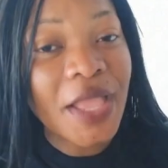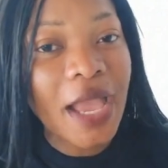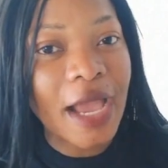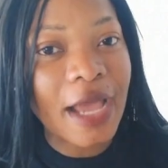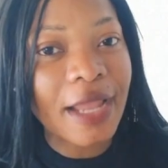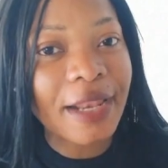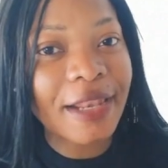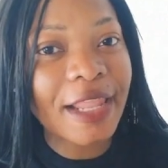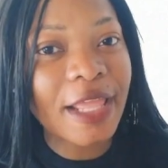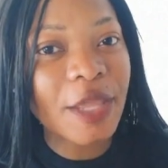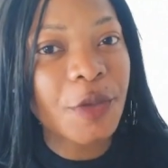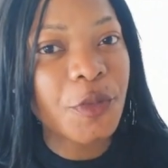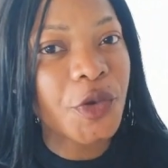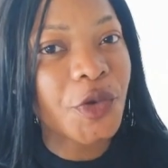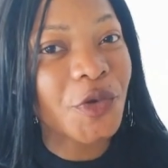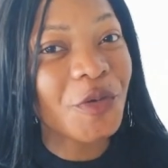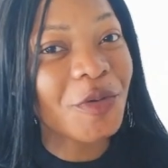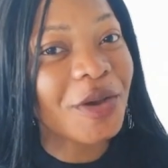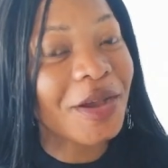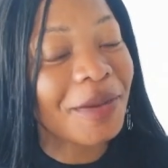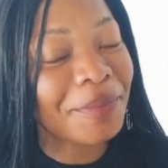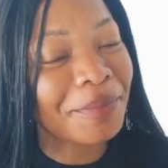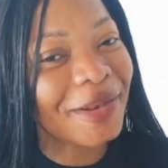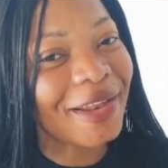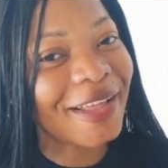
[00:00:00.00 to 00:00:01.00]
unlike when you
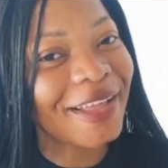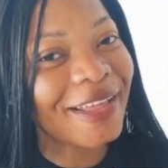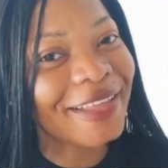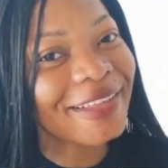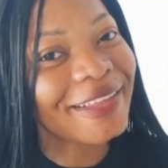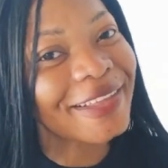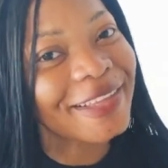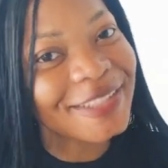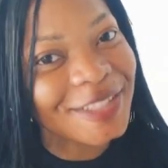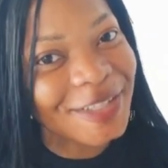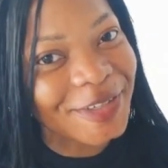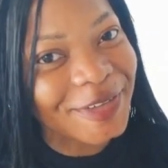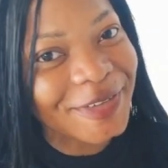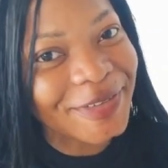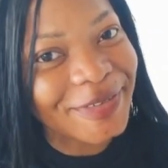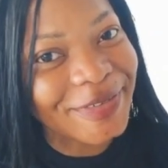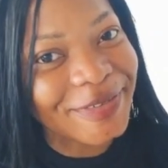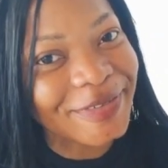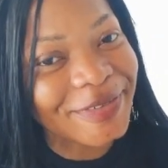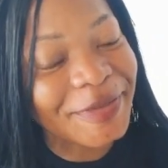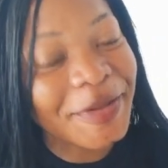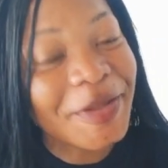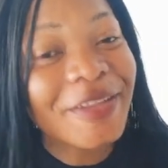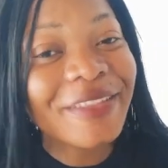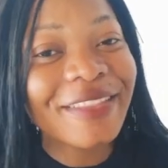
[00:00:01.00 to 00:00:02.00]
are applying as a cook.
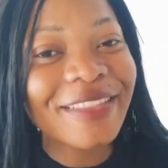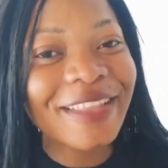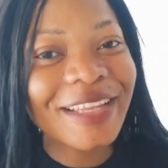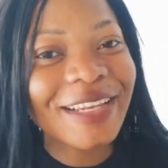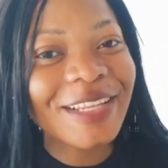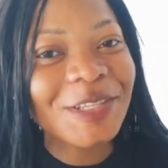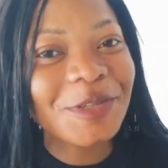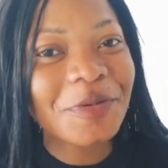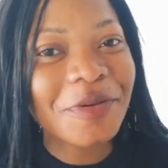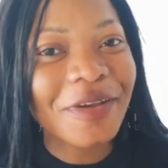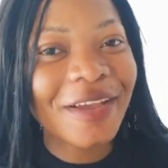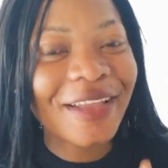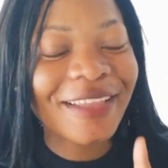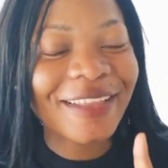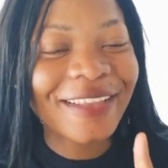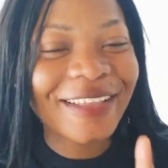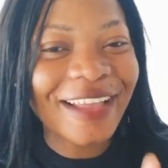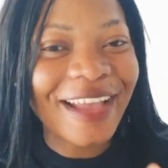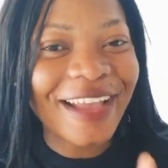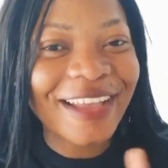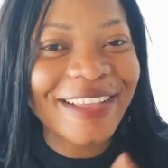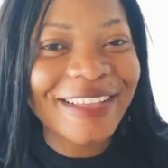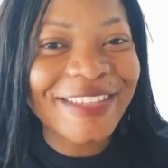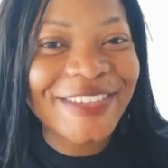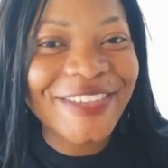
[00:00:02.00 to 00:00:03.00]
That is why,
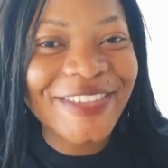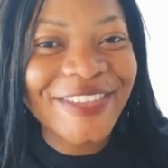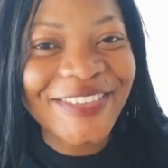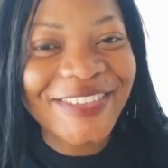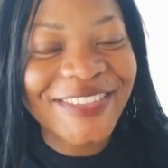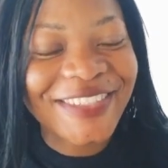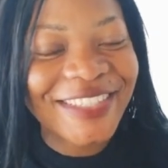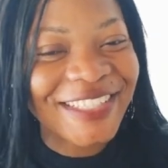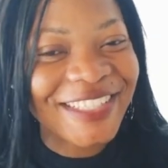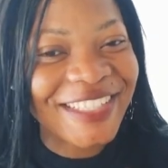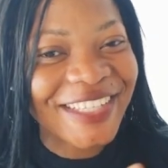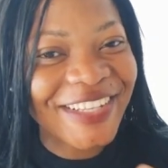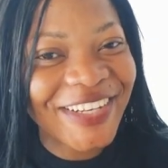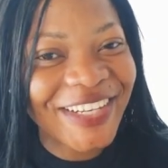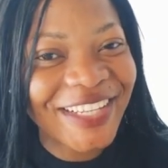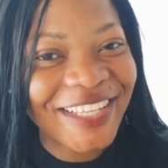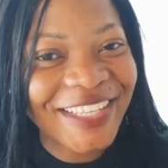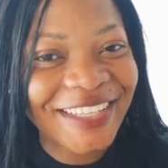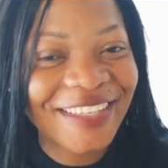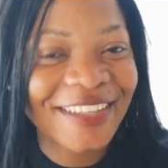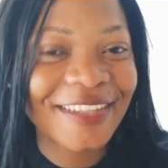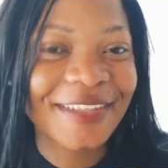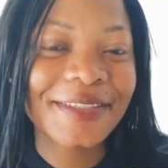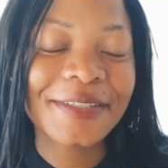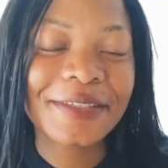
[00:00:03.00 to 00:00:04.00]
guys, you notice
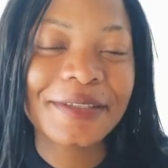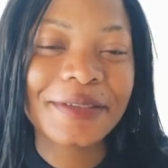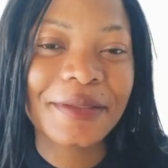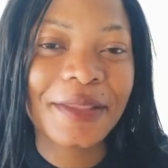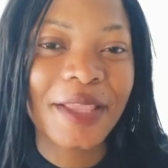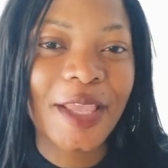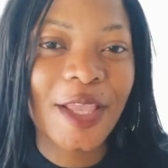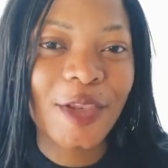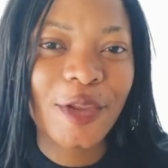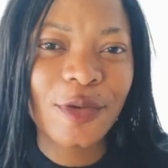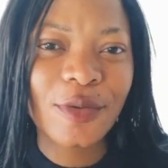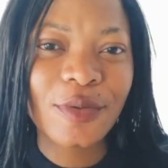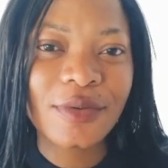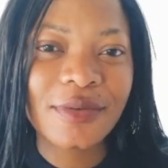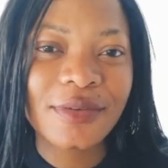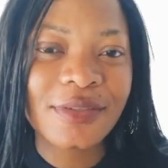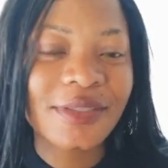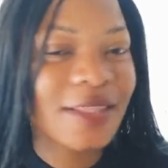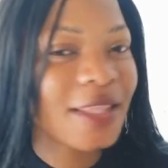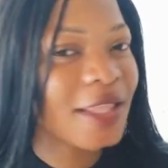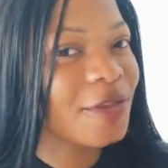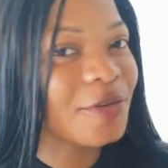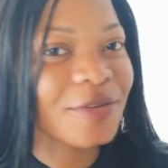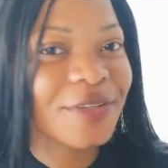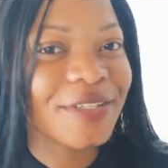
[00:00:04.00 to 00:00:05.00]
cleaners and cooks
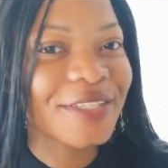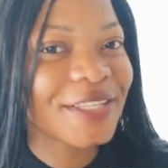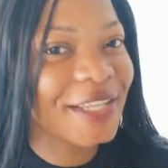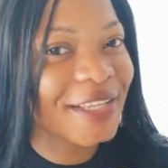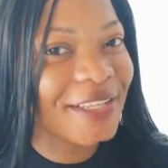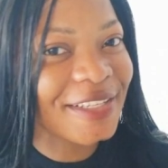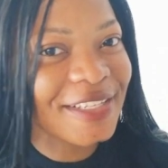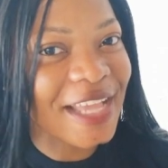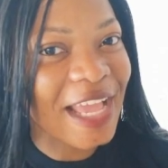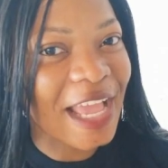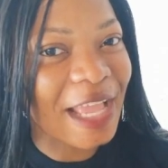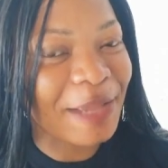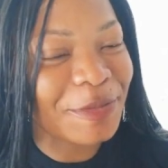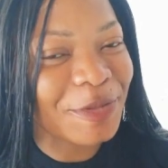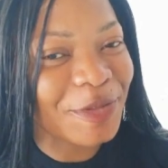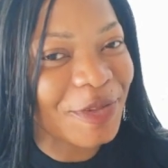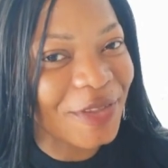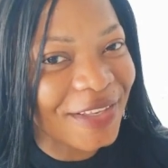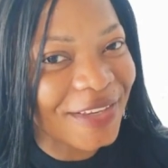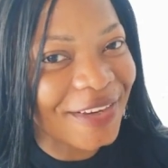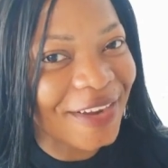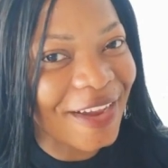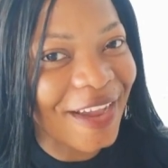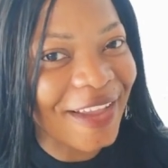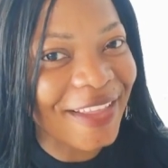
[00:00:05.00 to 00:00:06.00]
they don't take time to
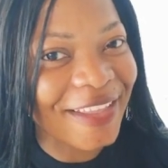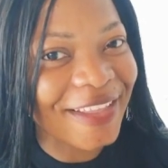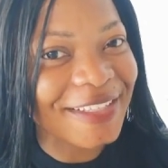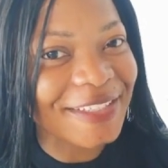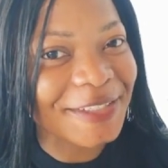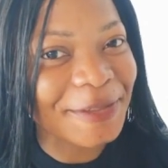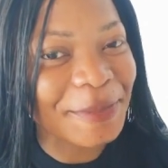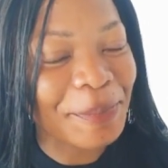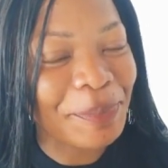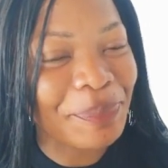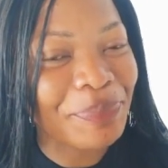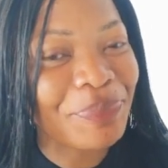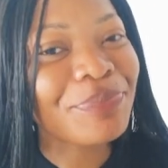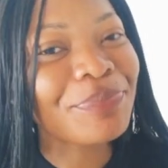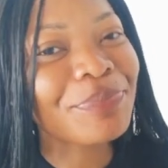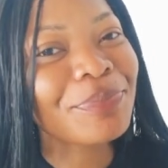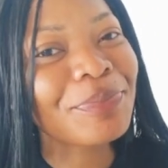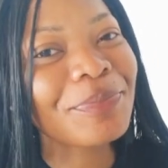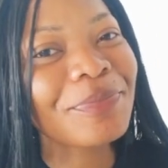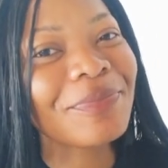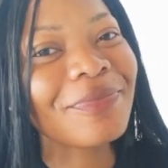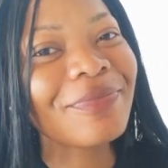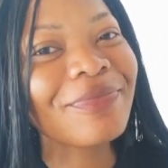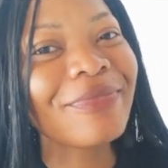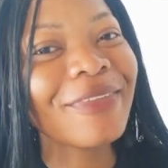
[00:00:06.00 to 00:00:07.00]
get hired.
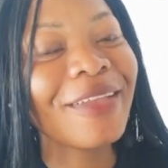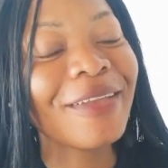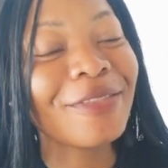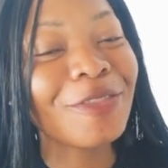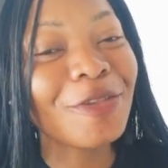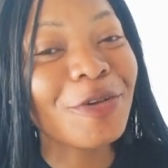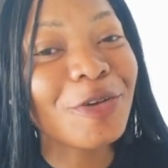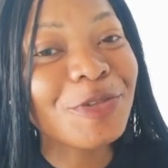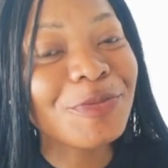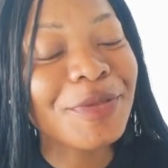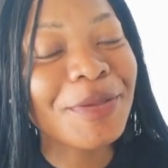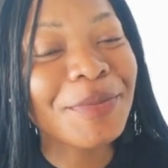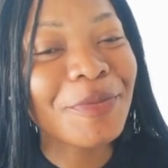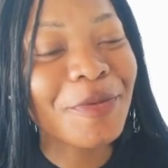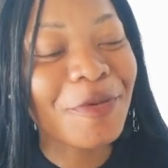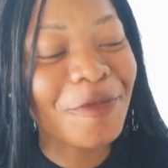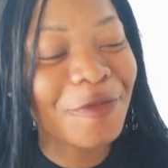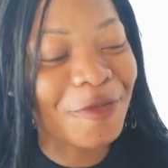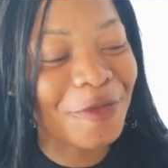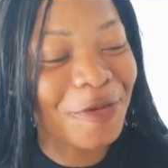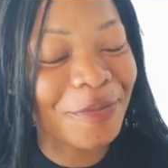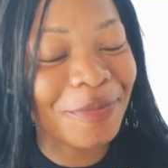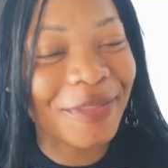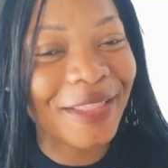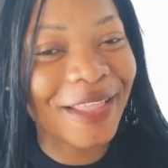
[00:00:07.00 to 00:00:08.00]
Those people
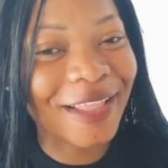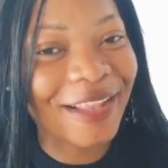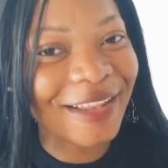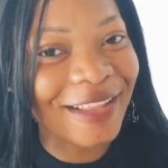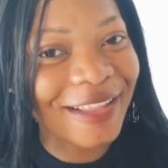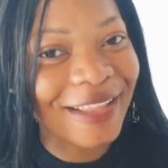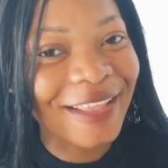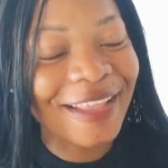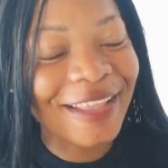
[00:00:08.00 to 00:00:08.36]
from the